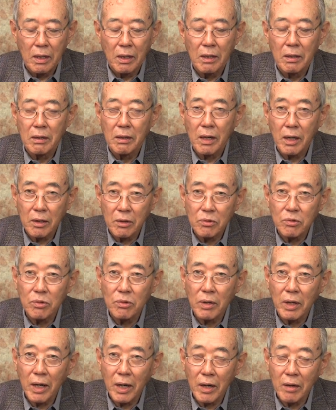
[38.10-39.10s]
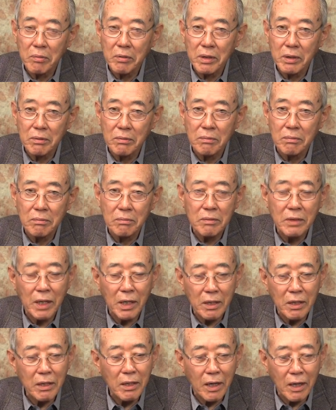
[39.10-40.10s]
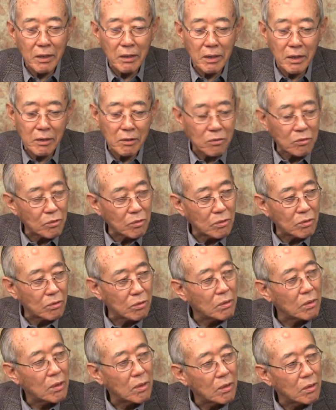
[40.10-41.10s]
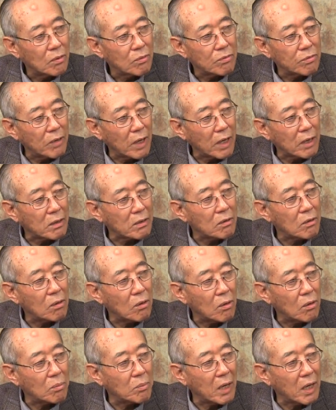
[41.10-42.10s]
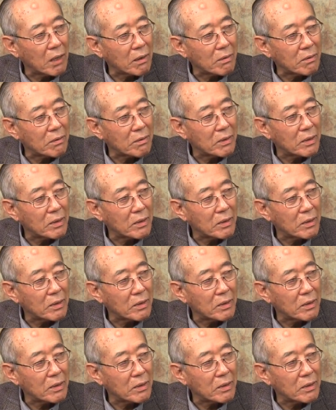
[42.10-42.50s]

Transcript: like to have it dedicated to Frank Horvath,